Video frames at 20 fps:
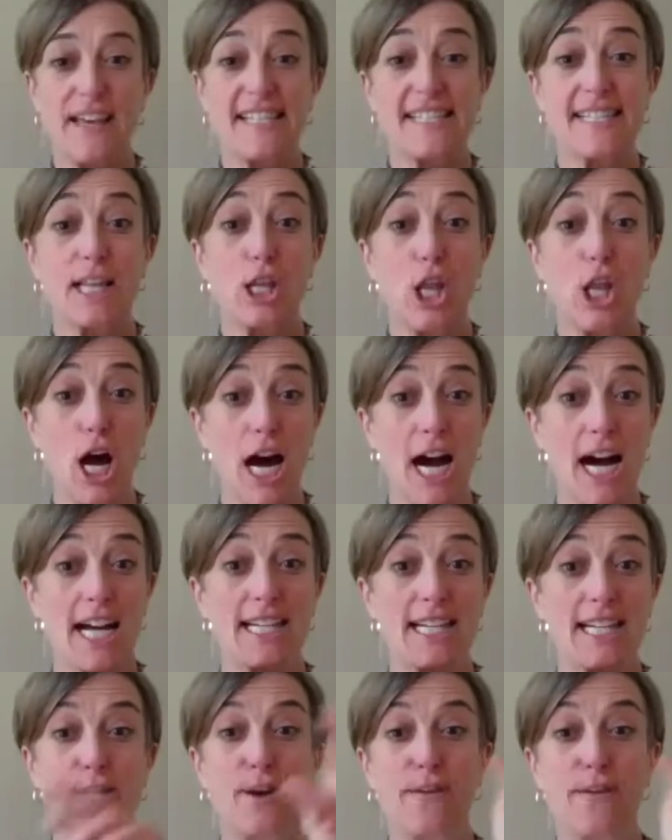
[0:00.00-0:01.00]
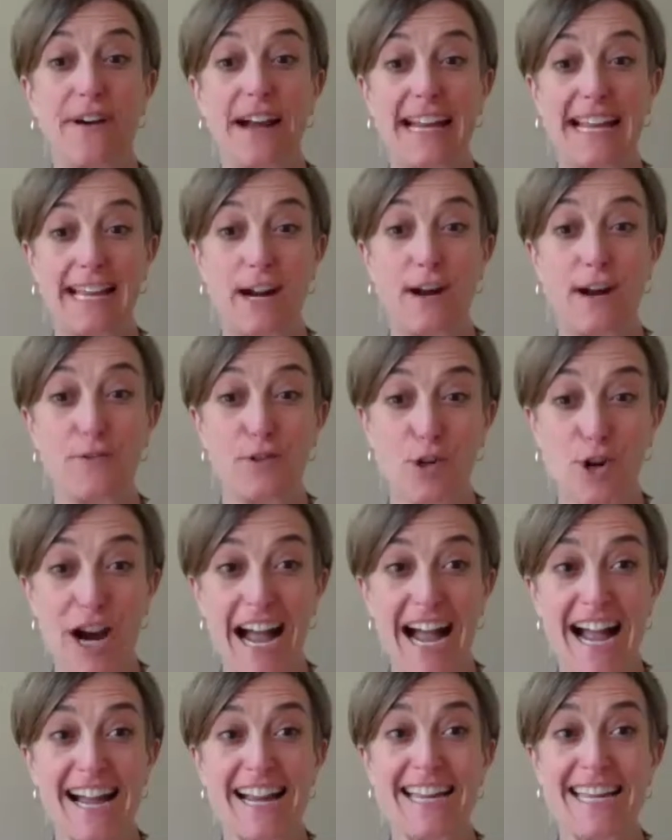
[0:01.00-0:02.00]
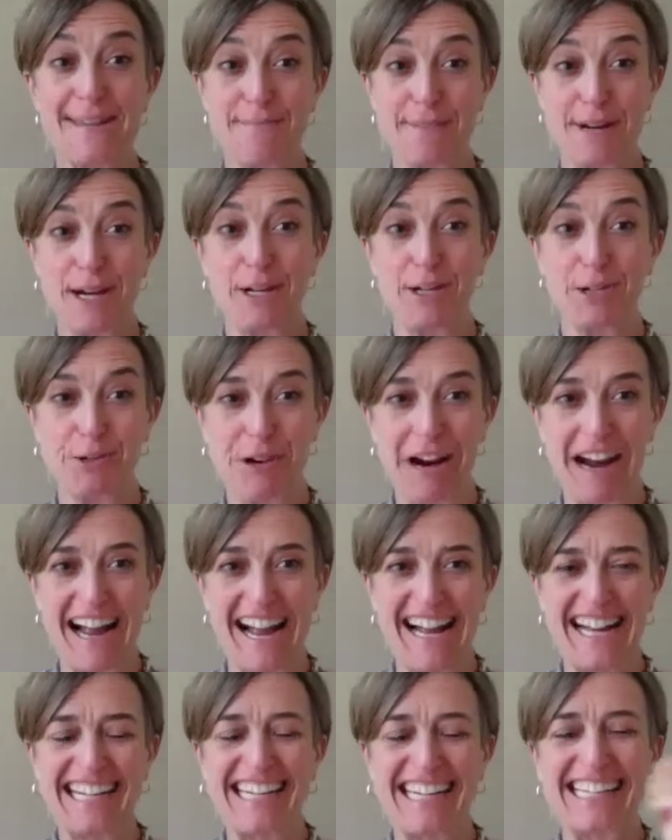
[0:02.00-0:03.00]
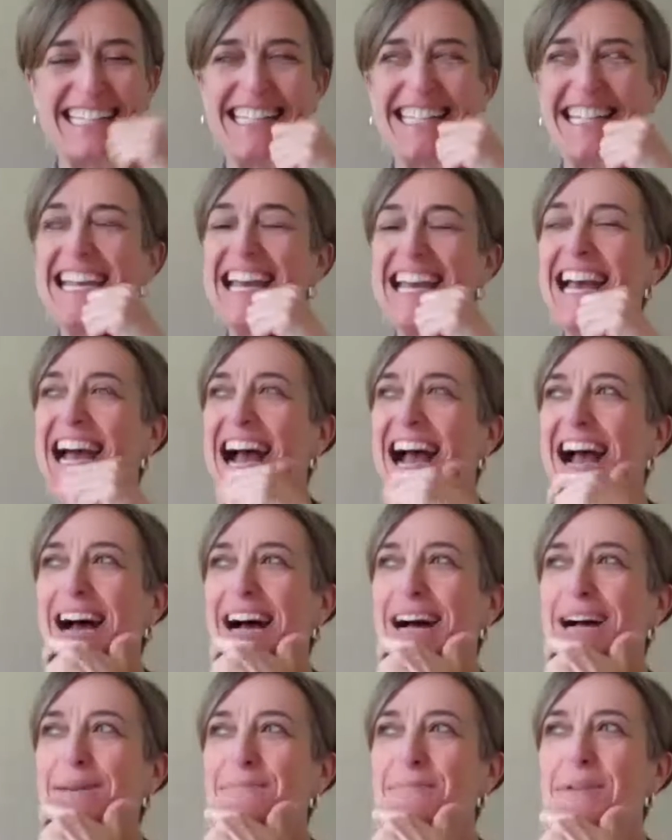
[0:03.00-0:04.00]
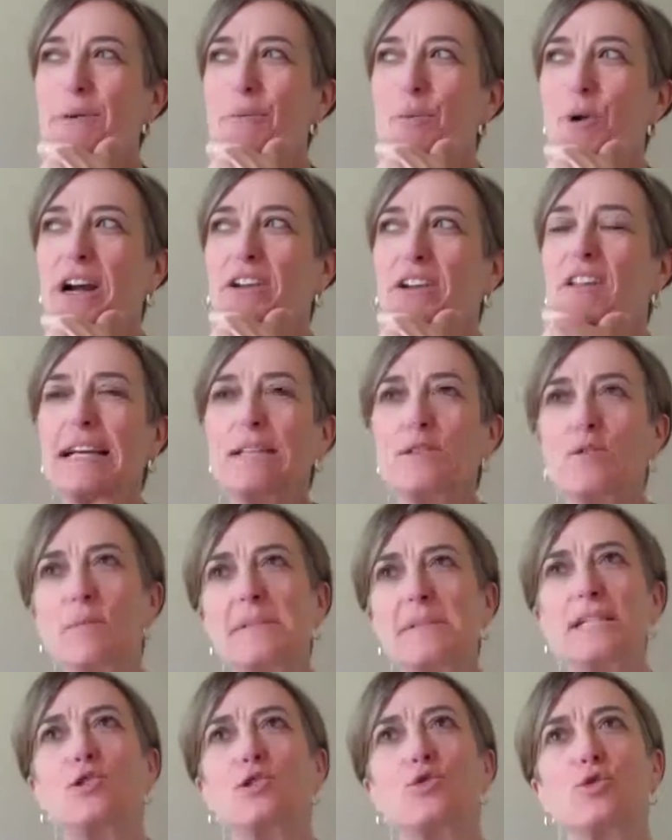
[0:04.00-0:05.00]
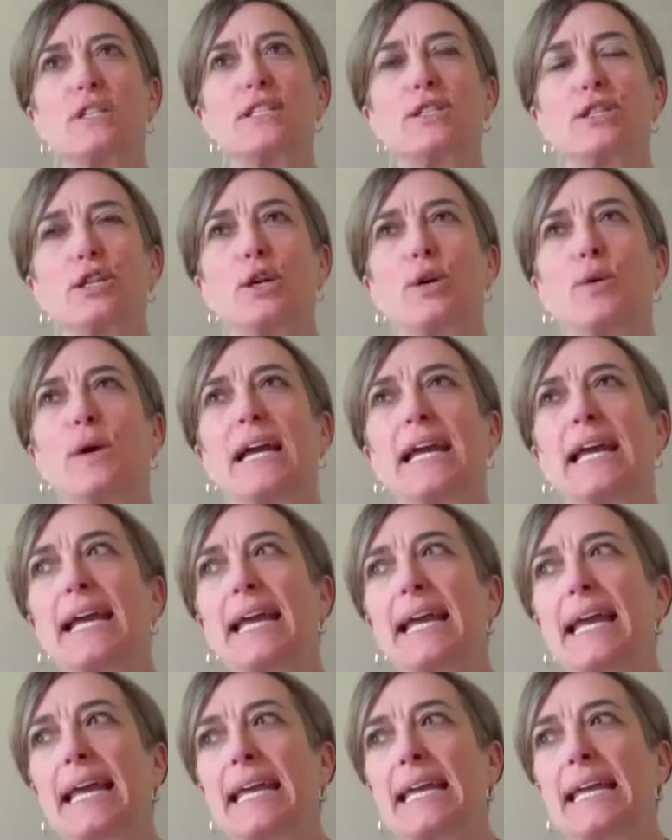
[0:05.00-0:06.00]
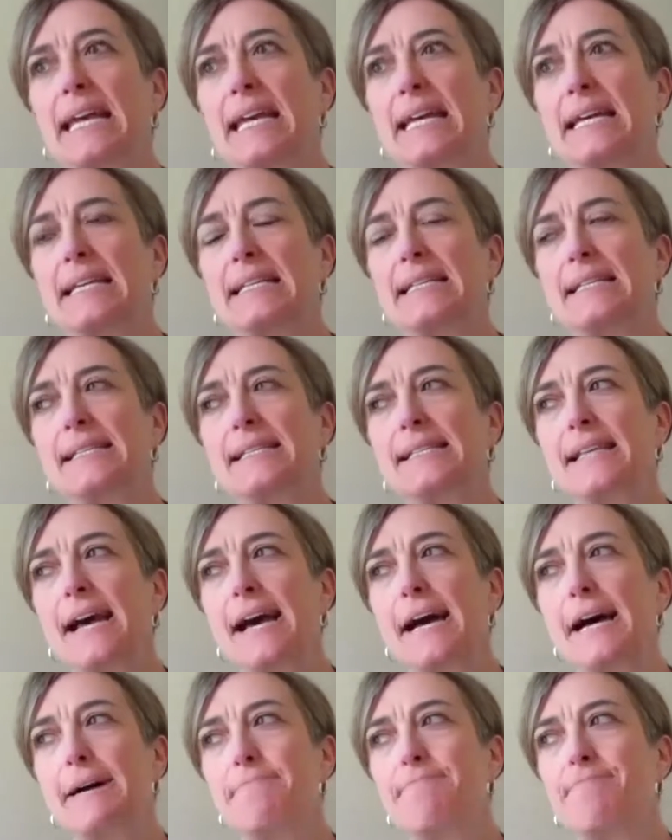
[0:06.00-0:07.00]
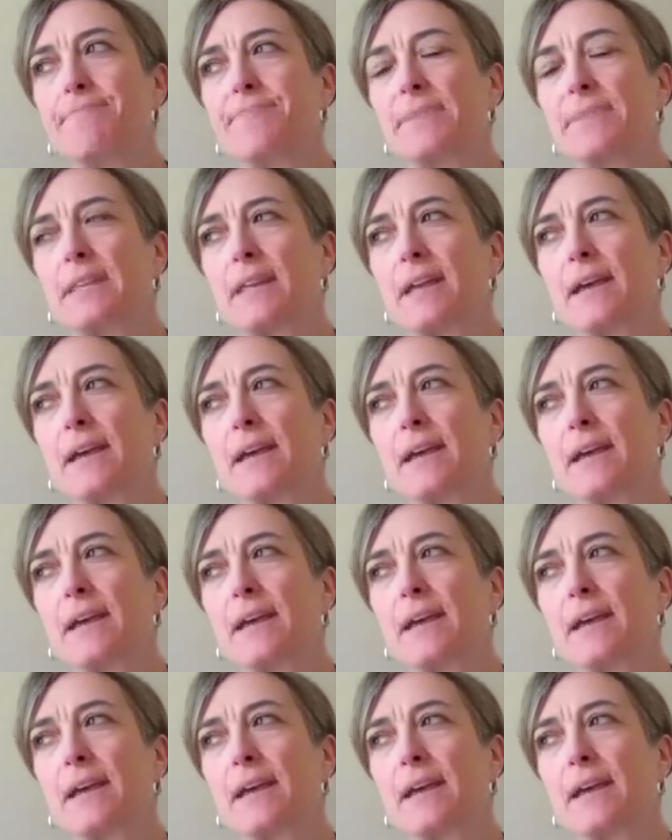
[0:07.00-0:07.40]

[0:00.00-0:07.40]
that's a lot. So if I get off track, keep me on track. What Classroom Central is doing is, let